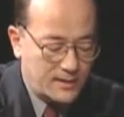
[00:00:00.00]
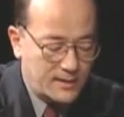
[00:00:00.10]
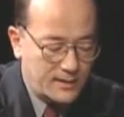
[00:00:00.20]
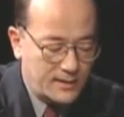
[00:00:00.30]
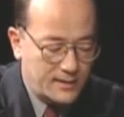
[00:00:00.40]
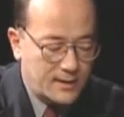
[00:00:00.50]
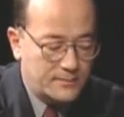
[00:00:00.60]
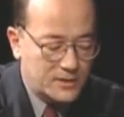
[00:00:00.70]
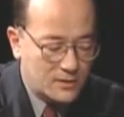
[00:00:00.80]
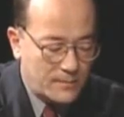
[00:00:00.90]
It
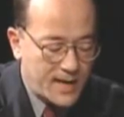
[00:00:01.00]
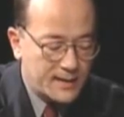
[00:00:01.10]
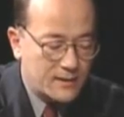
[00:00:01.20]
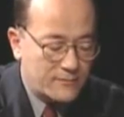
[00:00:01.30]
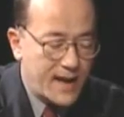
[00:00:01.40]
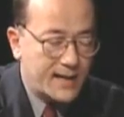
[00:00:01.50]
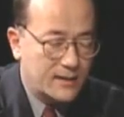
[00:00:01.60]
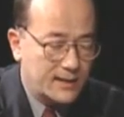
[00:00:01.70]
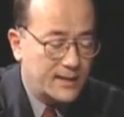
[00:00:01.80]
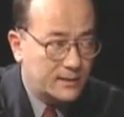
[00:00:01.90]
comes to mind the
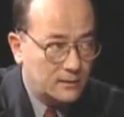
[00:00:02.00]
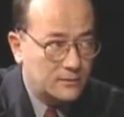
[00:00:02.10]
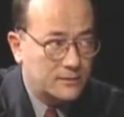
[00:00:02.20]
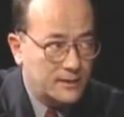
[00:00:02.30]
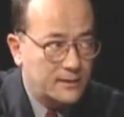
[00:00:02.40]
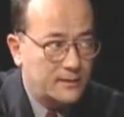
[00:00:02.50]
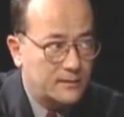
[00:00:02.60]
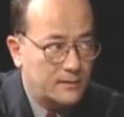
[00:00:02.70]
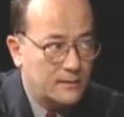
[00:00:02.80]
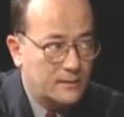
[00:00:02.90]
fact that Hitler
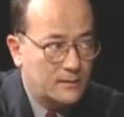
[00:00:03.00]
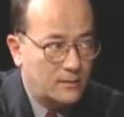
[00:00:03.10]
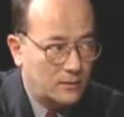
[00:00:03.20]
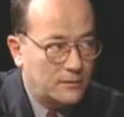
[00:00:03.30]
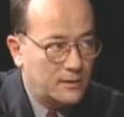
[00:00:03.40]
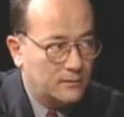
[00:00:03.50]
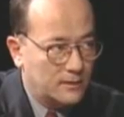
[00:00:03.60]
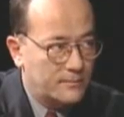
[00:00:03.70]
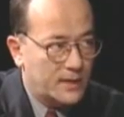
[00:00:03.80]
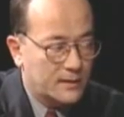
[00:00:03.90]
did hold the
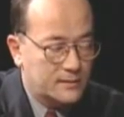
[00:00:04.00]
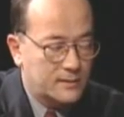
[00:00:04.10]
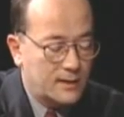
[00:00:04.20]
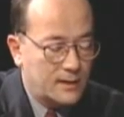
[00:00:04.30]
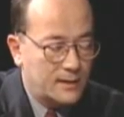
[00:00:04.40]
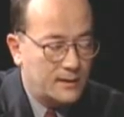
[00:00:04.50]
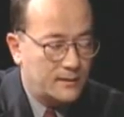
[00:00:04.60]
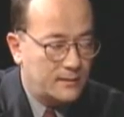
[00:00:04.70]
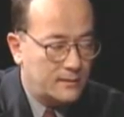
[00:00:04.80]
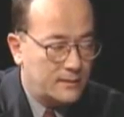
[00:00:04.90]
Olympics
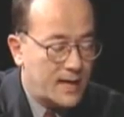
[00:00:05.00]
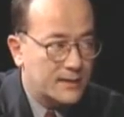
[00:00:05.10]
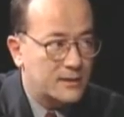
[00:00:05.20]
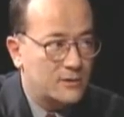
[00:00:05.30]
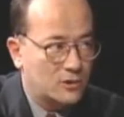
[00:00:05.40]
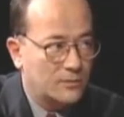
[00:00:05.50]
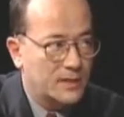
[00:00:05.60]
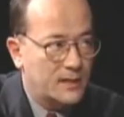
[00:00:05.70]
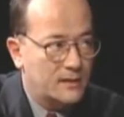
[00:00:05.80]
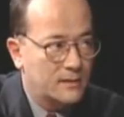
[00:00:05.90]
in Nazi
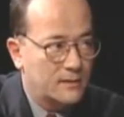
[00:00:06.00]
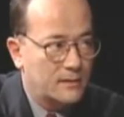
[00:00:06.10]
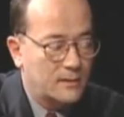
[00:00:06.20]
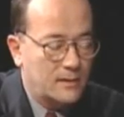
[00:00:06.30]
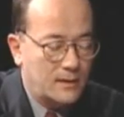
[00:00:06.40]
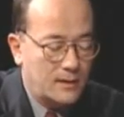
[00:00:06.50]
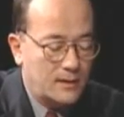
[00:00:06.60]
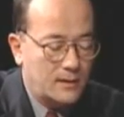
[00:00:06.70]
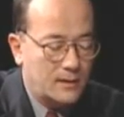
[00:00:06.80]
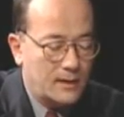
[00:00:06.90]
Germany,
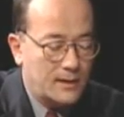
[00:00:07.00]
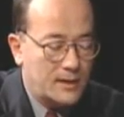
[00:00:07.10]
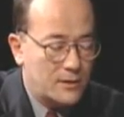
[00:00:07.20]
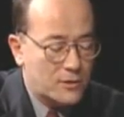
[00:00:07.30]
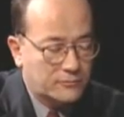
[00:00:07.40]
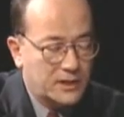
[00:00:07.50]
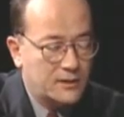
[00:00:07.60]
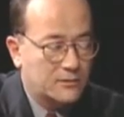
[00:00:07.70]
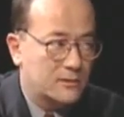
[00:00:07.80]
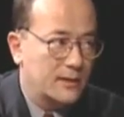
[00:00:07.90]
and then 3
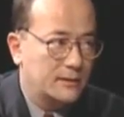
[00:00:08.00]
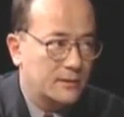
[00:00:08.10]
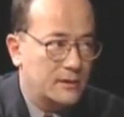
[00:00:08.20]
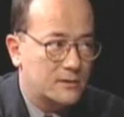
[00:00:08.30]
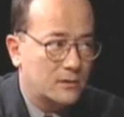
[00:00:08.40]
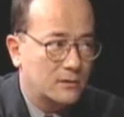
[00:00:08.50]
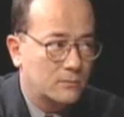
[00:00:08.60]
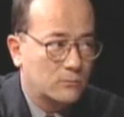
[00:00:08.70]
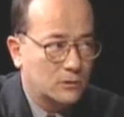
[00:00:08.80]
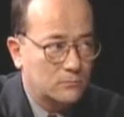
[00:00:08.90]
years later he
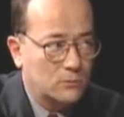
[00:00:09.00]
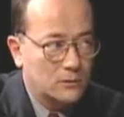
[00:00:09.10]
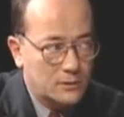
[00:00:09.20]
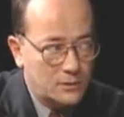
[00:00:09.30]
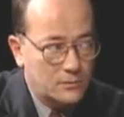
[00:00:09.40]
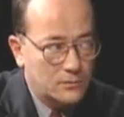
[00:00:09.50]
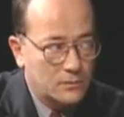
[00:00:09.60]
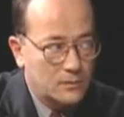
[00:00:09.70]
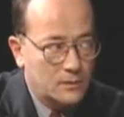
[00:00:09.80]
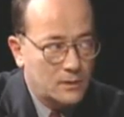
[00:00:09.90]
started World War II.